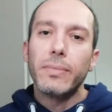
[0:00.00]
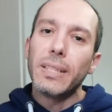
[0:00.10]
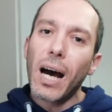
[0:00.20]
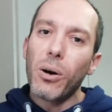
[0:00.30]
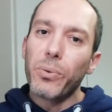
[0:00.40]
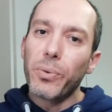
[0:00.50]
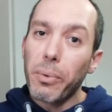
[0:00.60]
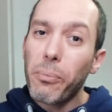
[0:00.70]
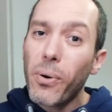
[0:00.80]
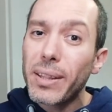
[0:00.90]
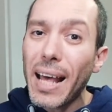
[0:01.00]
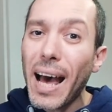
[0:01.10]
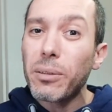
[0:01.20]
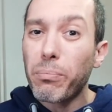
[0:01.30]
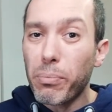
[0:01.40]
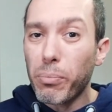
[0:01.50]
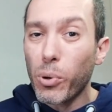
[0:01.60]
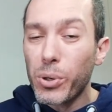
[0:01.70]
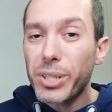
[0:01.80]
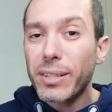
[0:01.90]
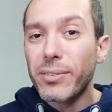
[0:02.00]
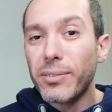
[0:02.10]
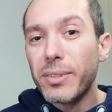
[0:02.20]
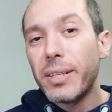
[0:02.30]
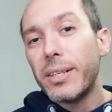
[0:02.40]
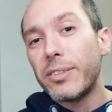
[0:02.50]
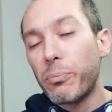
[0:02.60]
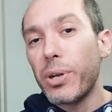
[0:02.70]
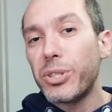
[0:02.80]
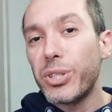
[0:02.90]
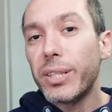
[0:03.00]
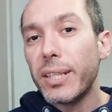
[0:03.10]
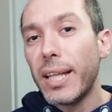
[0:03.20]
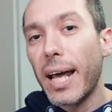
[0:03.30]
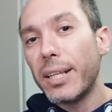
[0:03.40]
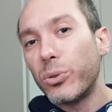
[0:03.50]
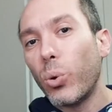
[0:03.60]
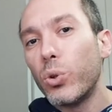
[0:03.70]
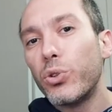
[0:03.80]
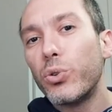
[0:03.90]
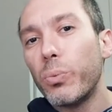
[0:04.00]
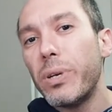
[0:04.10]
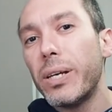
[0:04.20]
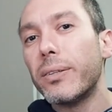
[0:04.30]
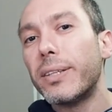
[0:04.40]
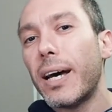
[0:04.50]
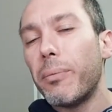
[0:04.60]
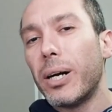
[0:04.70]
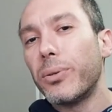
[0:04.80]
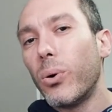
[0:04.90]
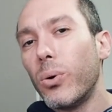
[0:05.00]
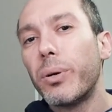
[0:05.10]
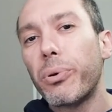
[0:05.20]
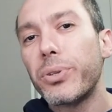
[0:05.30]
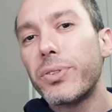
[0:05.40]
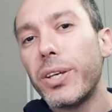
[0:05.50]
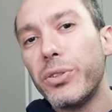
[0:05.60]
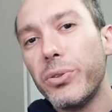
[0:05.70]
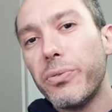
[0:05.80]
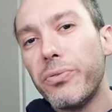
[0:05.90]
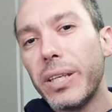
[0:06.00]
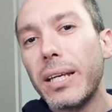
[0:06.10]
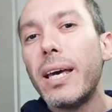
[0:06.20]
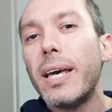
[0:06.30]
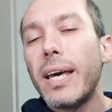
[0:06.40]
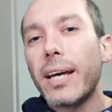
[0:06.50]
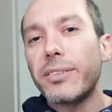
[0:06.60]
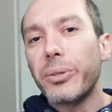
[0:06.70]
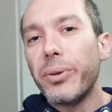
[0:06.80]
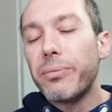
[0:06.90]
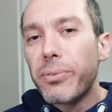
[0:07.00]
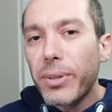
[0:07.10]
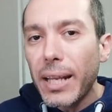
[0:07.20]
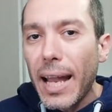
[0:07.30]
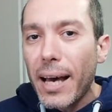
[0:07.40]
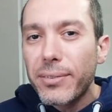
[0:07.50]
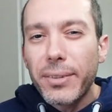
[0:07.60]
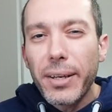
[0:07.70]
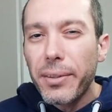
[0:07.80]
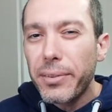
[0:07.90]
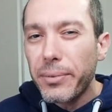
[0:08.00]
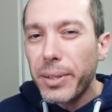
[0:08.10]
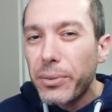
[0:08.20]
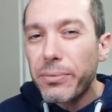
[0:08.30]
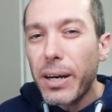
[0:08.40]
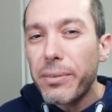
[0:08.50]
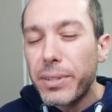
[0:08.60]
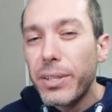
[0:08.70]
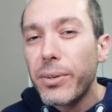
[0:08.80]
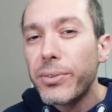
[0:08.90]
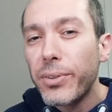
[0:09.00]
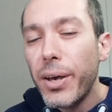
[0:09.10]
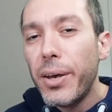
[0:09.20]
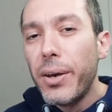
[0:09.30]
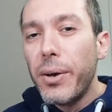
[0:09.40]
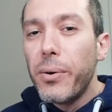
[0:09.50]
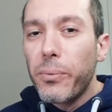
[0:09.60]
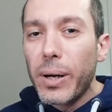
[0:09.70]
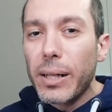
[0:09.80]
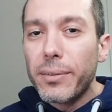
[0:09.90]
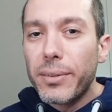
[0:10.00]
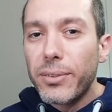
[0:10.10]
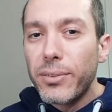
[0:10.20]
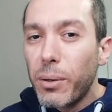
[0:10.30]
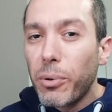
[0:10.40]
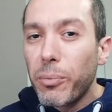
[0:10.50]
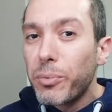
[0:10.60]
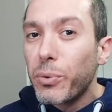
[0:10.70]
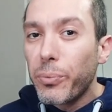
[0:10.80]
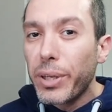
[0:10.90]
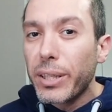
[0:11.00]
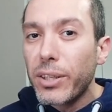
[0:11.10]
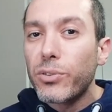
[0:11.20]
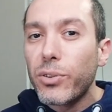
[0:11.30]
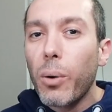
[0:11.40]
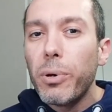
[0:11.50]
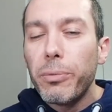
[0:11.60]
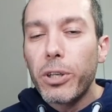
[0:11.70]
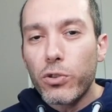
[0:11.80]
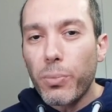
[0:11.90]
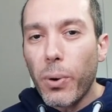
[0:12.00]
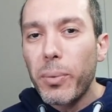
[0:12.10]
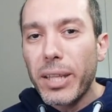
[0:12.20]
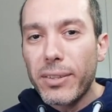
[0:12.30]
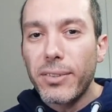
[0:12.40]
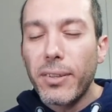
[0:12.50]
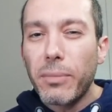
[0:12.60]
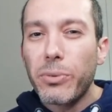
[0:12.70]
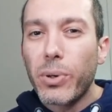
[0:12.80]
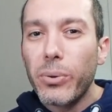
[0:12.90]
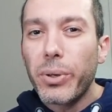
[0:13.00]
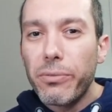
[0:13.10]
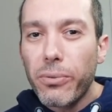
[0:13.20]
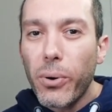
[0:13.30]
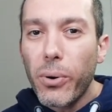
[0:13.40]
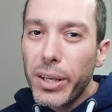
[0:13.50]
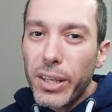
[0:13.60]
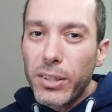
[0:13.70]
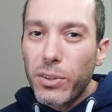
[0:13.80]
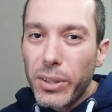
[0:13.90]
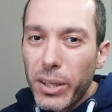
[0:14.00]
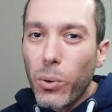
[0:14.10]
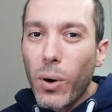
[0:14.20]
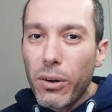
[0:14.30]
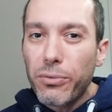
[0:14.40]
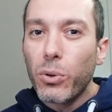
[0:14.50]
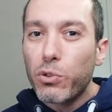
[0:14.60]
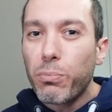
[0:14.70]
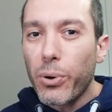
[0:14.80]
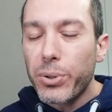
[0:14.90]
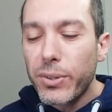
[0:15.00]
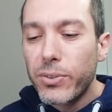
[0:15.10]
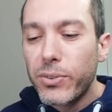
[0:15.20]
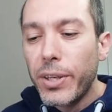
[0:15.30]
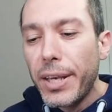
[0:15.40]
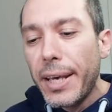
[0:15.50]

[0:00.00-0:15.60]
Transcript: Now, remember that project spreadsheet that I told you to build about all the projects that you've been executing for the last 3 to 5 years? Well, this is the moment to bring this up because probably the system that you're looking for is in one of those projects.